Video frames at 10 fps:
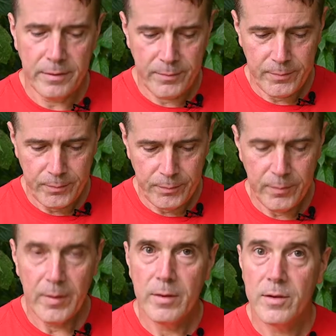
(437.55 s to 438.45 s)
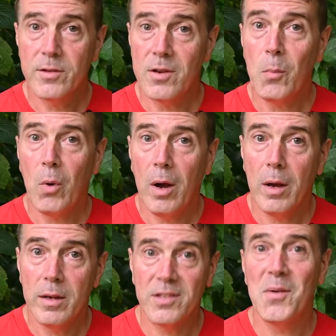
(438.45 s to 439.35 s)
somewhat.
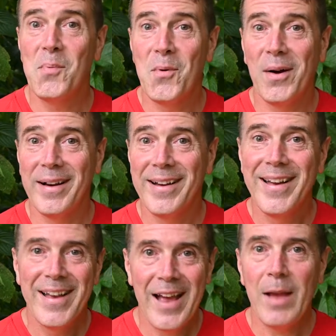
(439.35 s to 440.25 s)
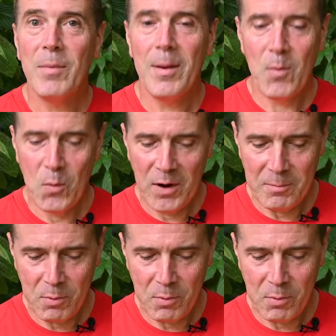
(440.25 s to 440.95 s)
I'm a work in